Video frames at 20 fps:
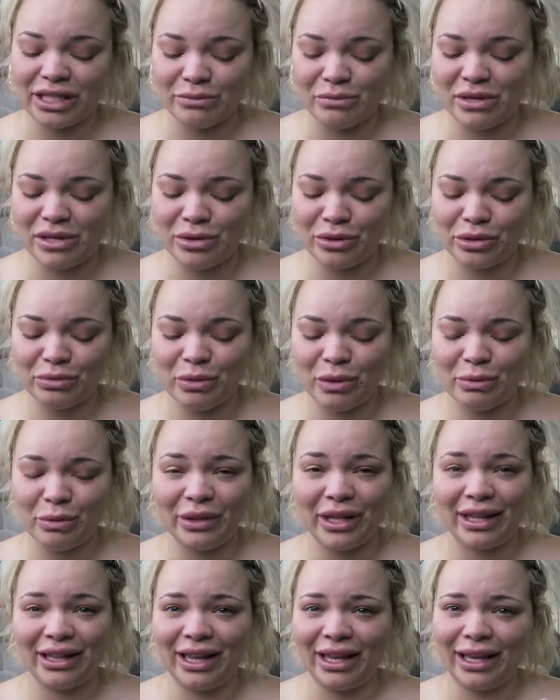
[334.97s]
to meet those people
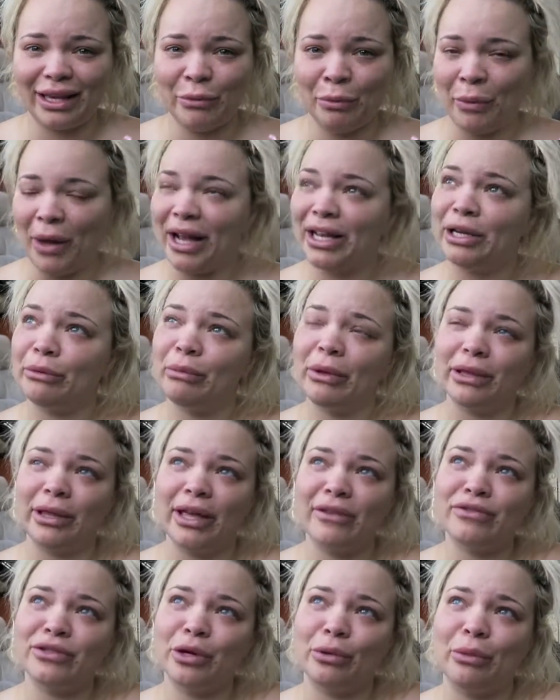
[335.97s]
that like impacted my
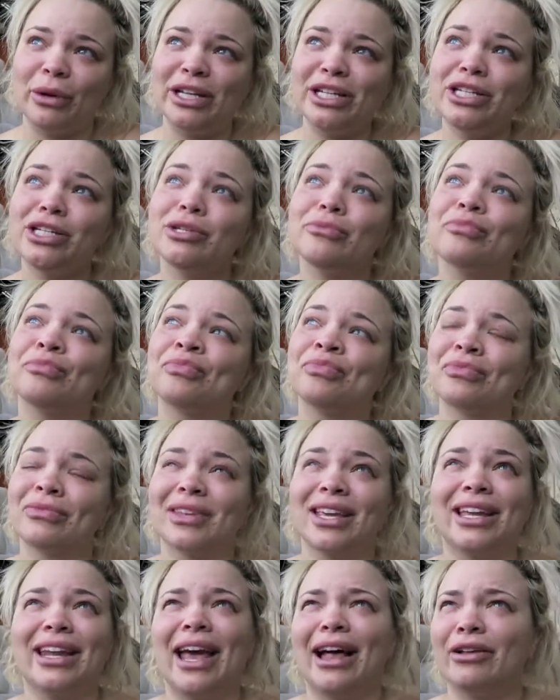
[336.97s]
life so much.
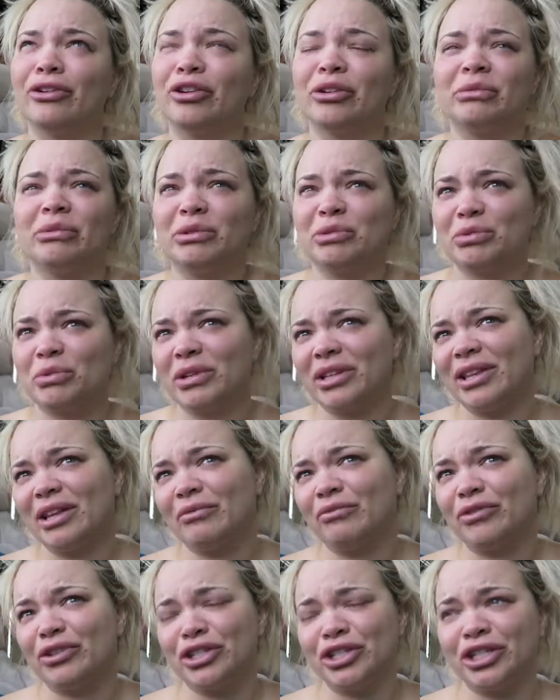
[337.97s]
And Alan Irwin was one of
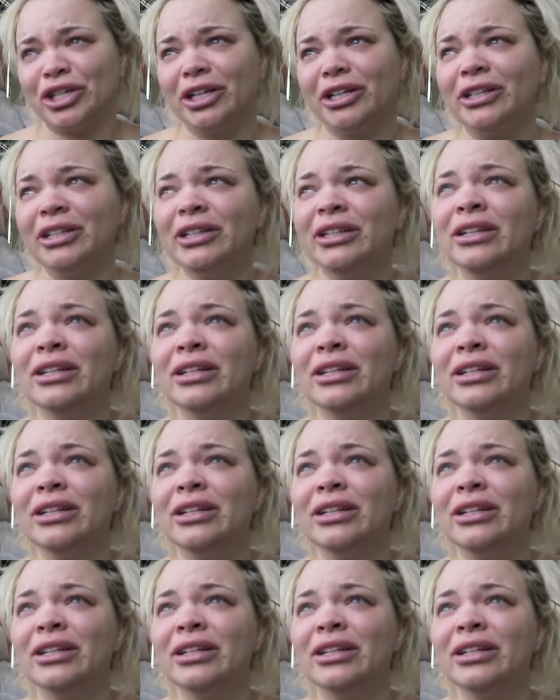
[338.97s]
them for sure.